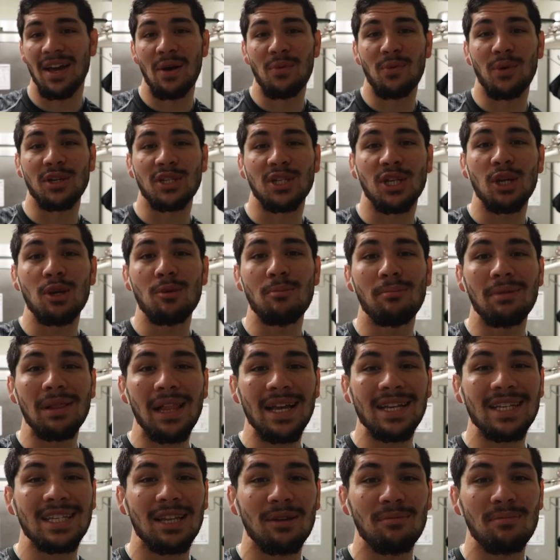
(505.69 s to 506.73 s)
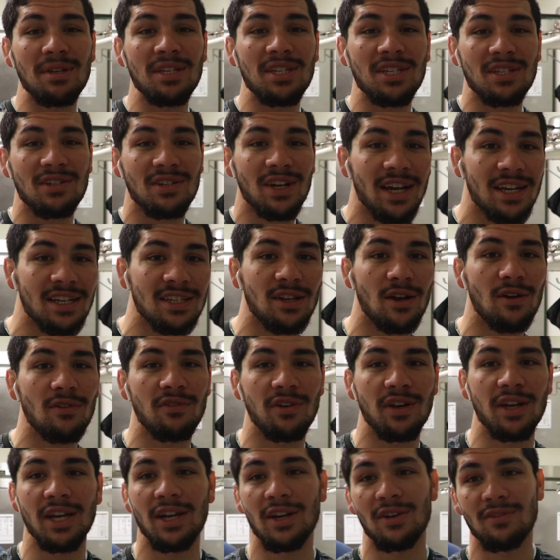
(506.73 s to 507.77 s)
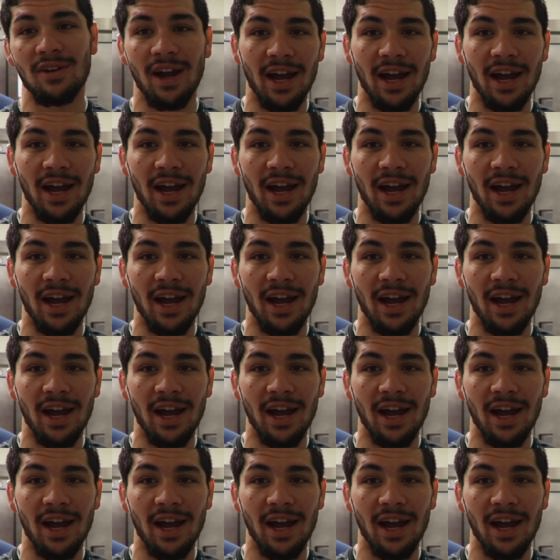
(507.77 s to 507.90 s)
And we're too blessed to be stressed over here,